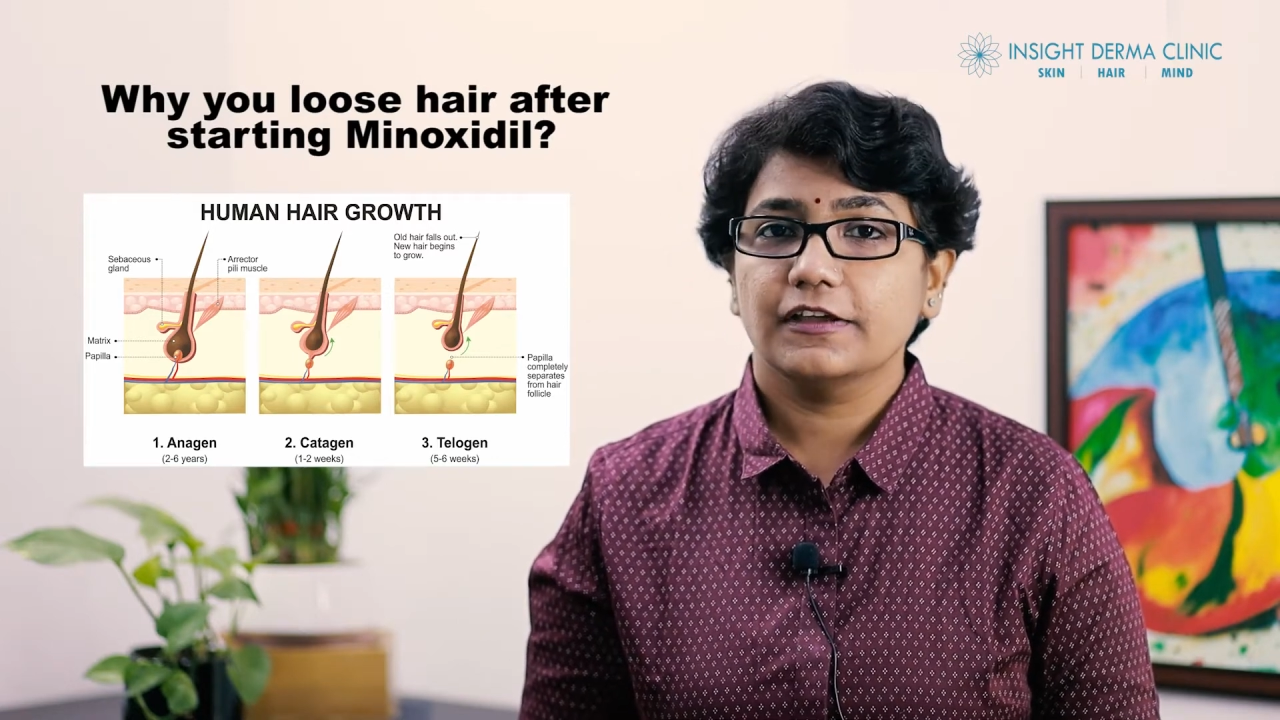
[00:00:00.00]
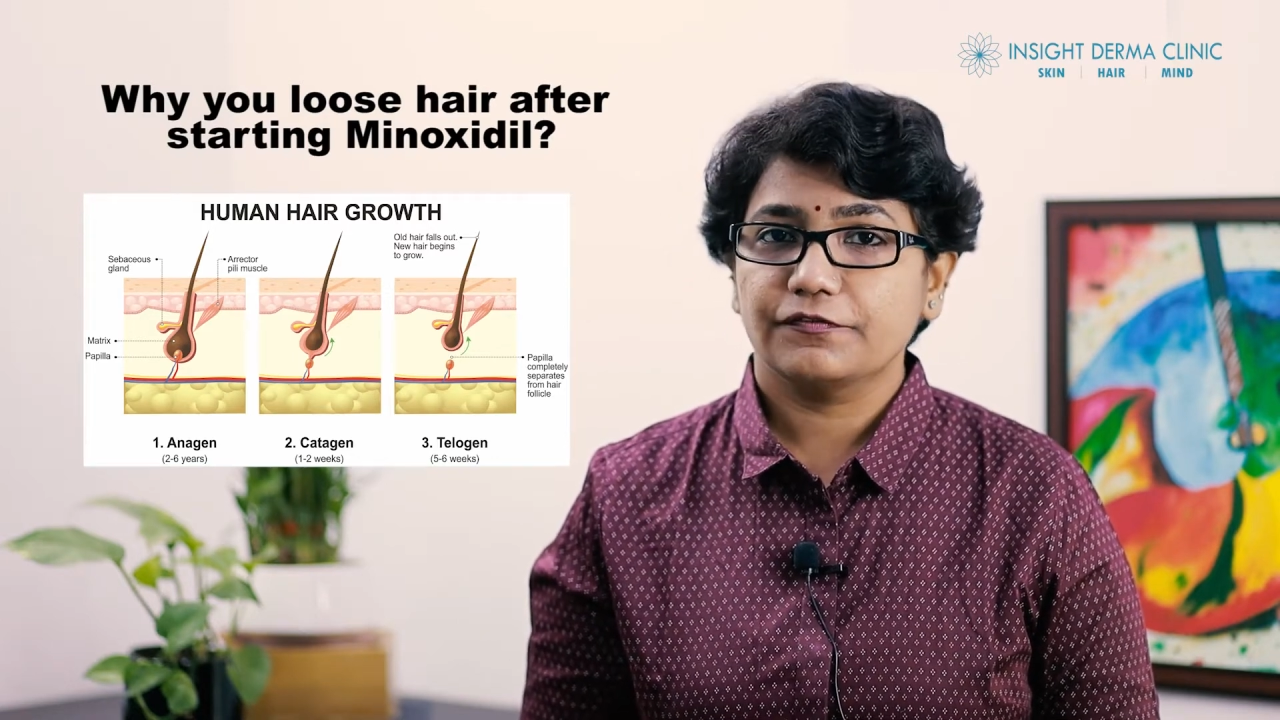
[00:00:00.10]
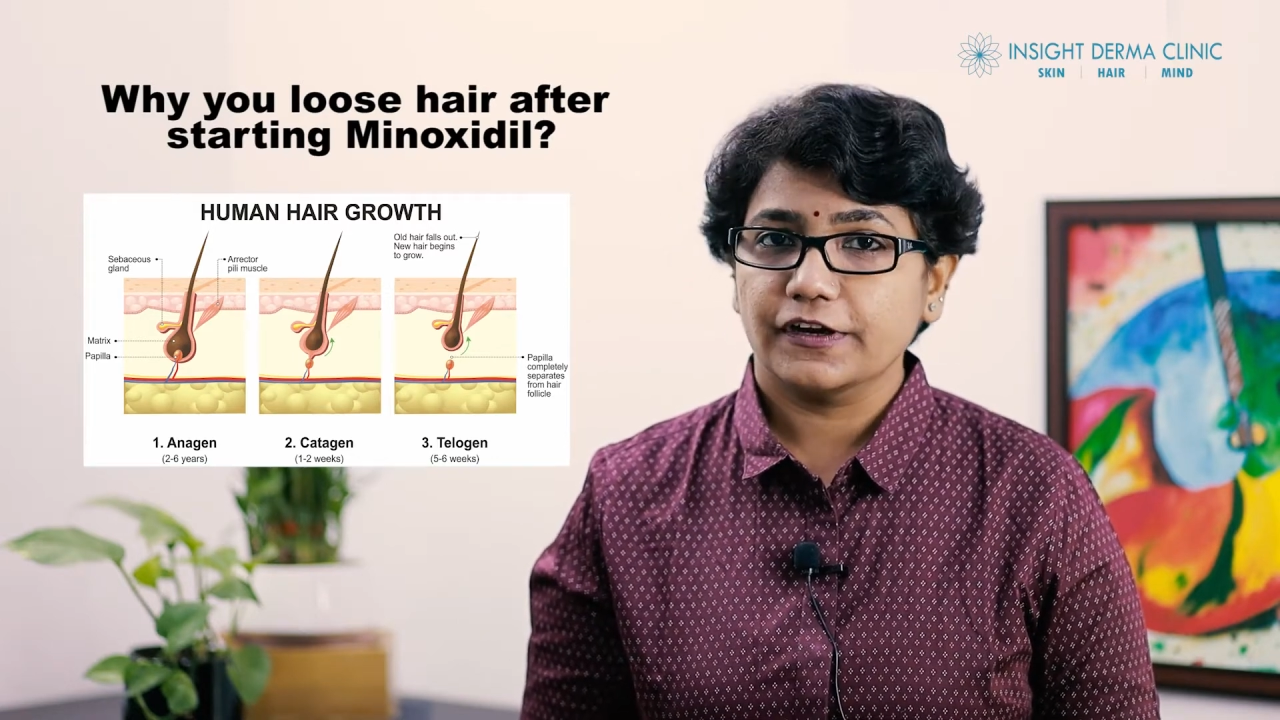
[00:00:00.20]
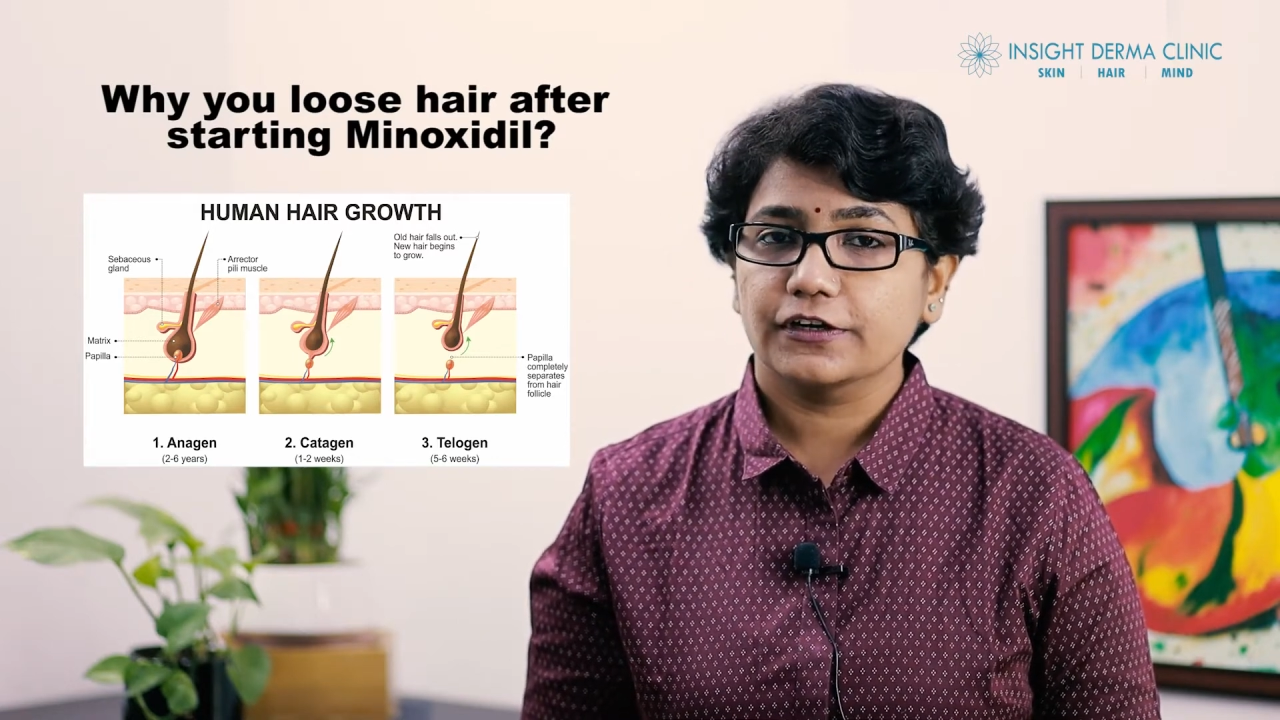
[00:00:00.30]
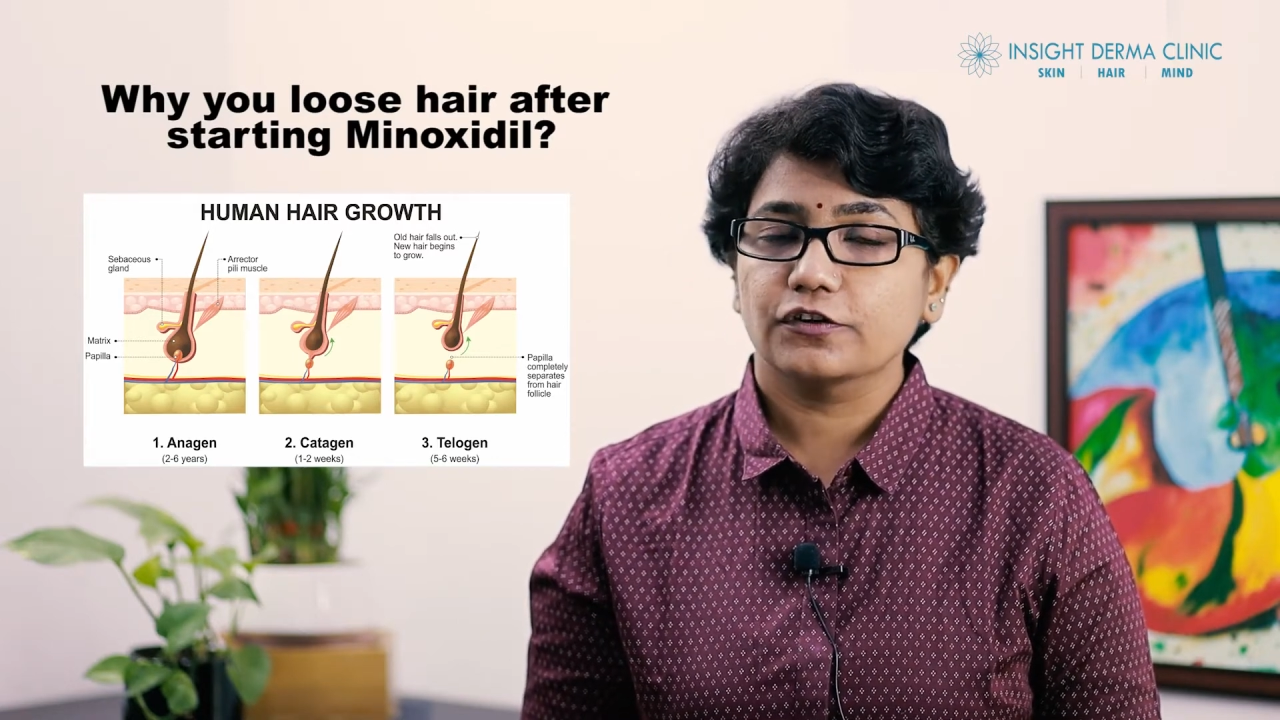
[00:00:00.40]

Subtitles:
effect